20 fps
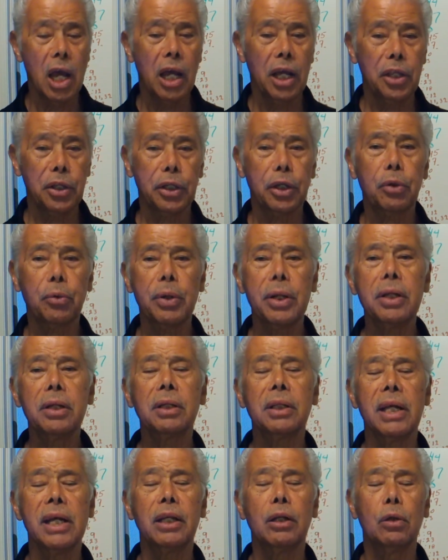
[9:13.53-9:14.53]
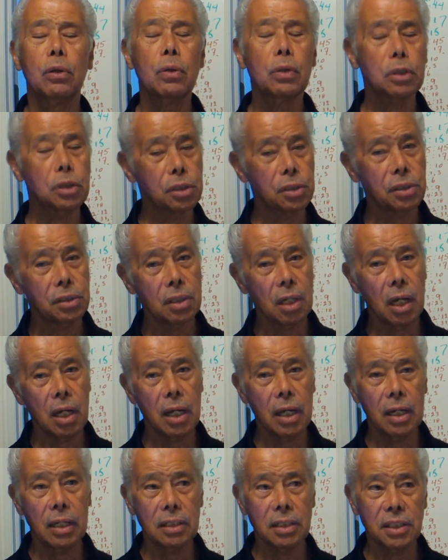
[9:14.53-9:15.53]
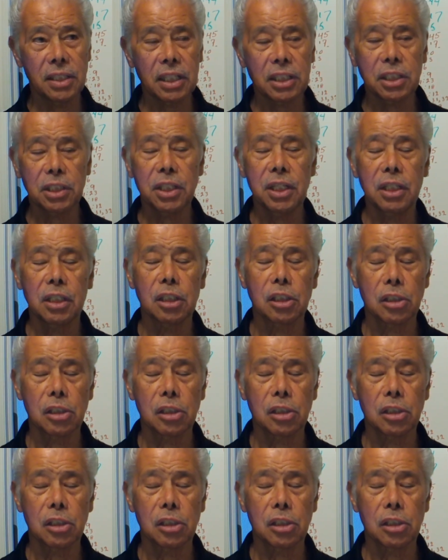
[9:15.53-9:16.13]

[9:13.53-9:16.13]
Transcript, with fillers: You can read it in Luke 16,